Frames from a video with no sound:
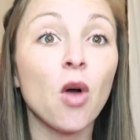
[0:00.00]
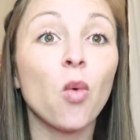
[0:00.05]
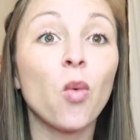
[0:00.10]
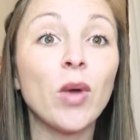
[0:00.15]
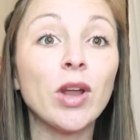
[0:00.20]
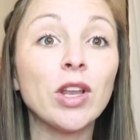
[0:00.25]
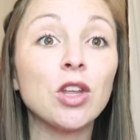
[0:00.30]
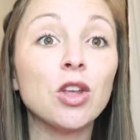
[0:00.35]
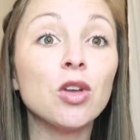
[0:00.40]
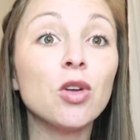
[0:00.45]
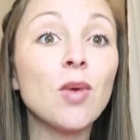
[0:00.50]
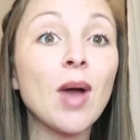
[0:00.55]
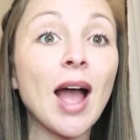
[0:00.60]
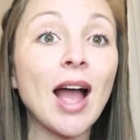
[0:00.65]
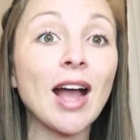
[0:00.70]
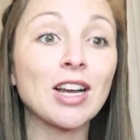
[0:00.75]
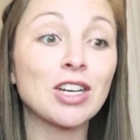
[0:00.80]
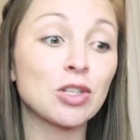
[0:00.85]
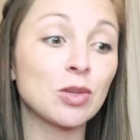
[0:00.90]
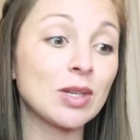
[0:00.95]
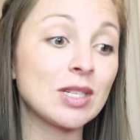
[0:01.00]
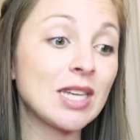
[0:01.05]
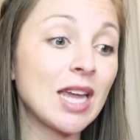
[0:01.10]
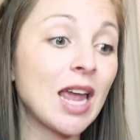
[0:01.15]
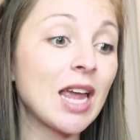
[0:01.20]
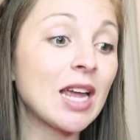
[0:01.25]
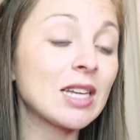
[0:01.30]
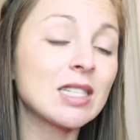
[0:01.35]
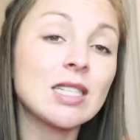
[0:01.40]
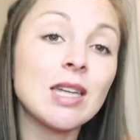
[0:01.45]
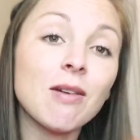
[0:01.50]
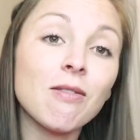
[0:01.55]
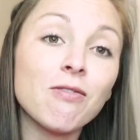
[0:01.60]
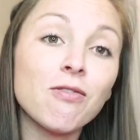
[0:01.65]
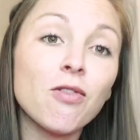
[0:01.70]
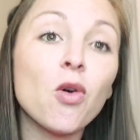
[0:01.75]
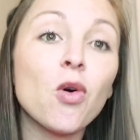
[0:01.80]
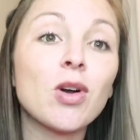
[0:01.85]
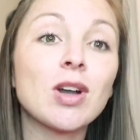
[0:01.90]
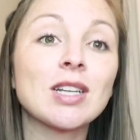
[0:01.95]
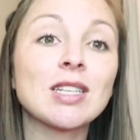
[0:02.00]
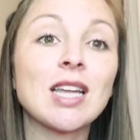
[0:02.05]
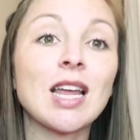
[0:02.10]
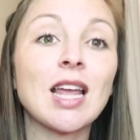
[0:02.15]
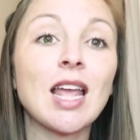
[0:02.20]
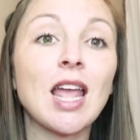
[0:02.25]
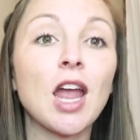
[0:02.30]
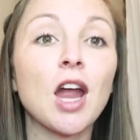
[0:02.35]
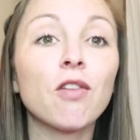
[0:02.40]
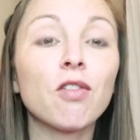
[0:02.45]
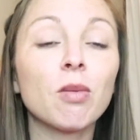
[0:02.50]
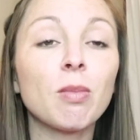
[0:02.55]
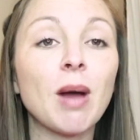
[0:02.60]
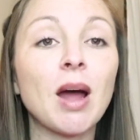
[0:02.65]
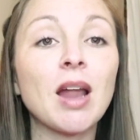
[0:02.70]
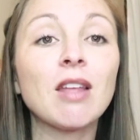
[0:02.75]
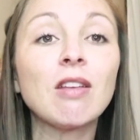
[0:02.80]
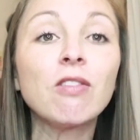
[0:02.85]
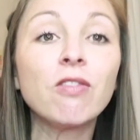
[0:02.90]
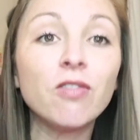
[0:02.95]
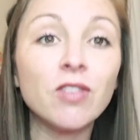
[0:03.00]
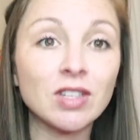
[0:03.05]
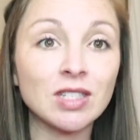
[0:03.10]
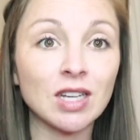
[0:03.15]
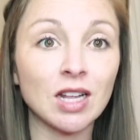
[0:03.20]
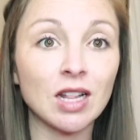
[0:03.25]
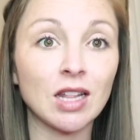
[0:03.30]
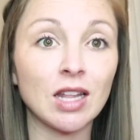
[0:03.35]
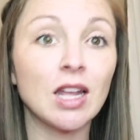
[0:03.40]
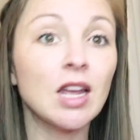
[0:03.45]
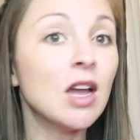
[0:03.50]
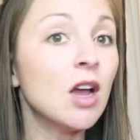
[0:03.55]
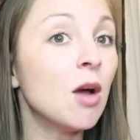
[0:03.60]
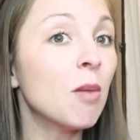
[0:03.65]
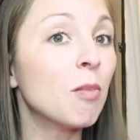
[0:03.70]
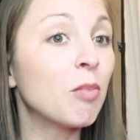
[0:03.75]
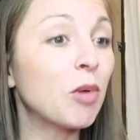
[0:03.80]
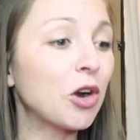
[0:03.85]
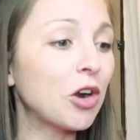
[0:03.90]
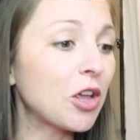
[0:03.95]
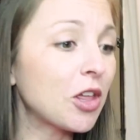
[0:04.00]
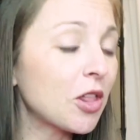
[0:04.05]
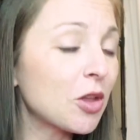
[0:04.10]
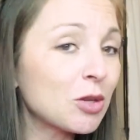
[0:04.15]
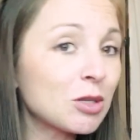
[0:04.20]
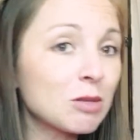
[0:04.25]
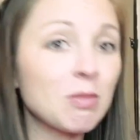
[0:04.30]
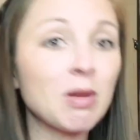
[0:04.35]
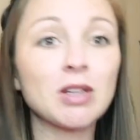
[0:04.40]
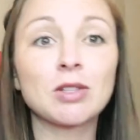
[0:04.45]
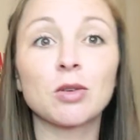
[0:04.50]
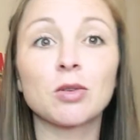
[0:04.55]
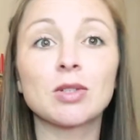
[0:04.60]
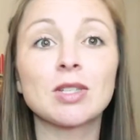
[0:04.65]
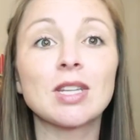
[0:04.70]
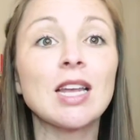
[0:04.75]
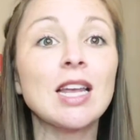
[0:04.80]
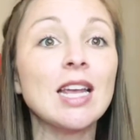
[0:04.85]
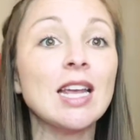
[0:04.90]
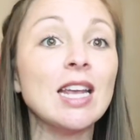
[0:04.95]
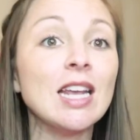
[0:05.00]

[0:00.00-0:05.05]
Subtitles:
when you actually take a step forward and take care of your body physically, burning those muscles,